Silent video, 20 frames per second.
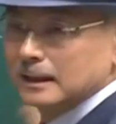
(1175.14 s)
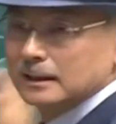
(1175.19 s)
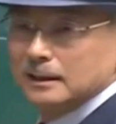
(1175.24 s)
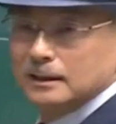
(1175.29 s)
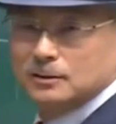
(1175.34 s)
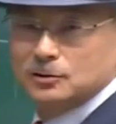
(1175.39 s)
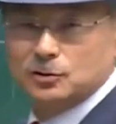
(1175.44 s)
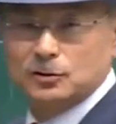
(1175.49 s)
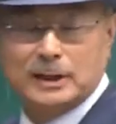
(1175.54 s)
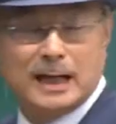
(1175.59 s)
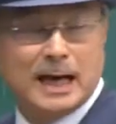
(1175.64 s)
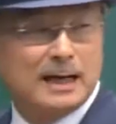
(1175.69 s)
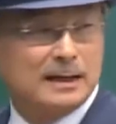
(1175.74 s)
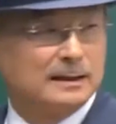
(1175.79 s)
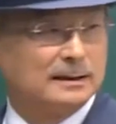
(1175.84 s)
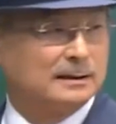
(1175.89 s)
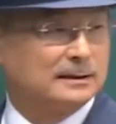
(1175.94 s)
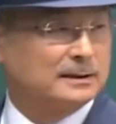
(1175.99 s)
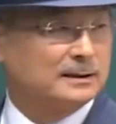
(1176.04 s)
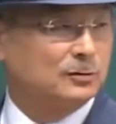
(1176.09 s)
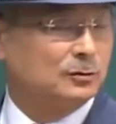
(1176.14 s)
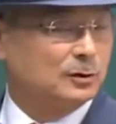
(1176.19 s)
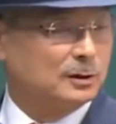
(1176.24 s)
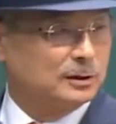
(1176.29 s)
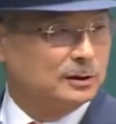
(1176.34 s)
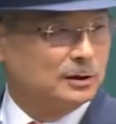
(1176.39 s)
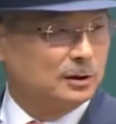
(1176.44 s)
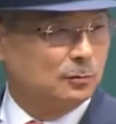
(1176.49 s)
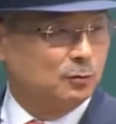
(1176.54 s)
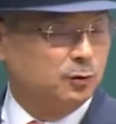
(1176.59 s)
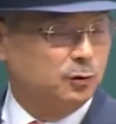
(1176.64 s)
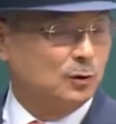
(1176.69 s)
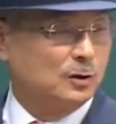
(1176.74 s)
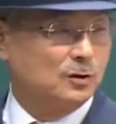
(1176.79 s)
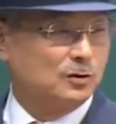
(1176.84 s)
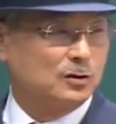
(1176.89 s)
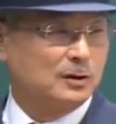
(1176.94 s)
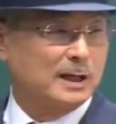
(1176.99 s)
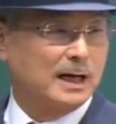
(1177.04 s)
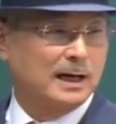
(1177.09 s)
your compensation will be fixed and it
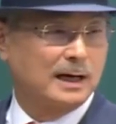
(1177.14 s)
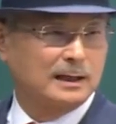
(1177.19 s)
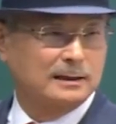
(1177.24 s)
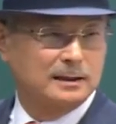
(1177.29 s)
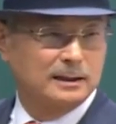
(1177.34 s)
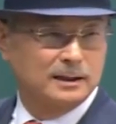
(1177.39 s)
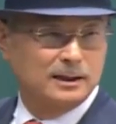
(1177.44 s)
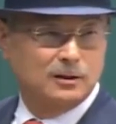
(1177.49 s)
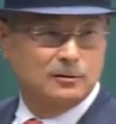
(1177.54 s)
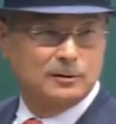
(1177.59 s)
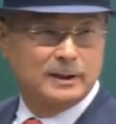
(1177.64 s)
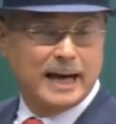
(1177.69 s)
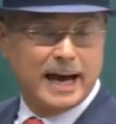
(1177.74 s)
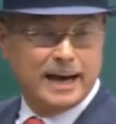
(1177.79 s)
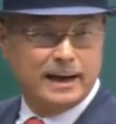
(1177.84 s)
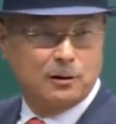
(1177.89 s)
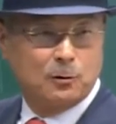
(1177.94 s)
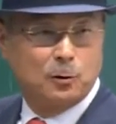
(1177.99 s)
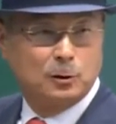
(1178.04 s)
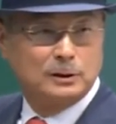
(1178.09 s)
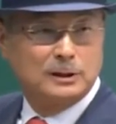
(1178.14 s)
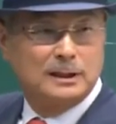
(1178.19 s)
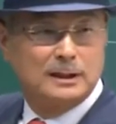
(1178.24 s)
will not change.